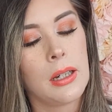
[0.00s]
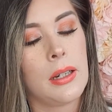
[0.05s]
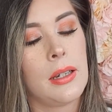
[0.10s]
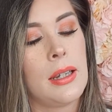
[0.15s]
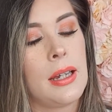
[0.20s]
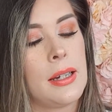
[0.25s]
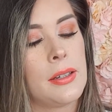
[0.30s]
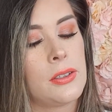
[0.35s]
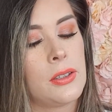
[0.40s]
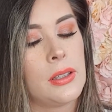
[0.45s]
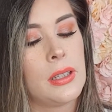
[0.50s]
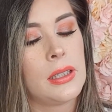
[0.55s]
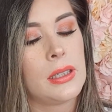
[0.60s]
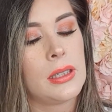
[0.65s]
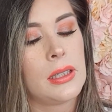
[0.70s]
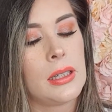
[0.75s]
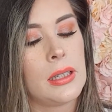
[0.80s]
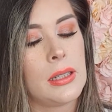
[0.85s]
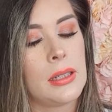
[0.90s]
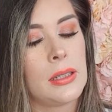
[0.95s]
Yeah, so
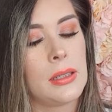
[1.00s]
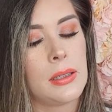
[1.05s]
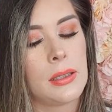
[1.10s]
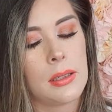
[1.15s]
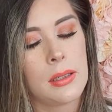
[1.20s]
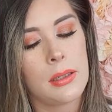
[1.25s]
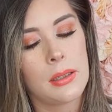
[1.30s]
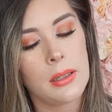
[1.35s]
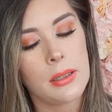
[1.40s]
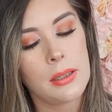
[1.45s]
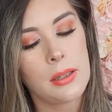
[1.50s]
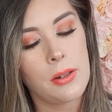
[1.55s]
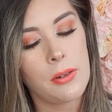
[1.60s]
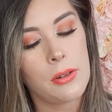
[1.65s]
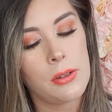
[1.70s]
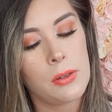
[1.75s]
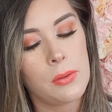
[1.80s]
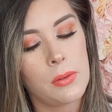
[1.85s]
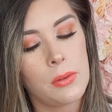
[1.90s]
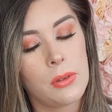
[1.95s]
this is
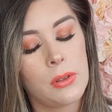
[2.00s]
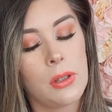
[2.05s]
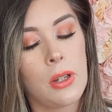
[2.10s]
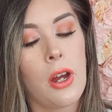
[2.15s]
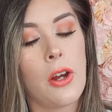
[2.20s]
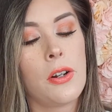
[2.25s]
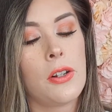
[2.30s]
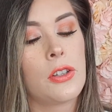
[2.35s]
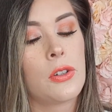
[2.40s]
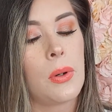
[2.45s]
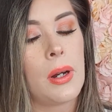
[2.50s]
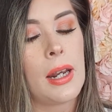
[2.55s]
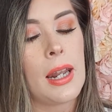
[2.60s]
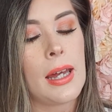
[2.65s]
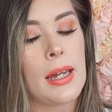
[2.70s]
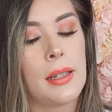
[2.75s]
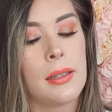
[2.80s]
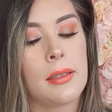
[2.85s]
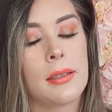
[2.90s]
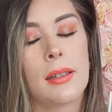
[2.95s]
it Eau de
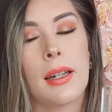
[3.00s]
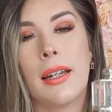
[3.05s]
Toilette,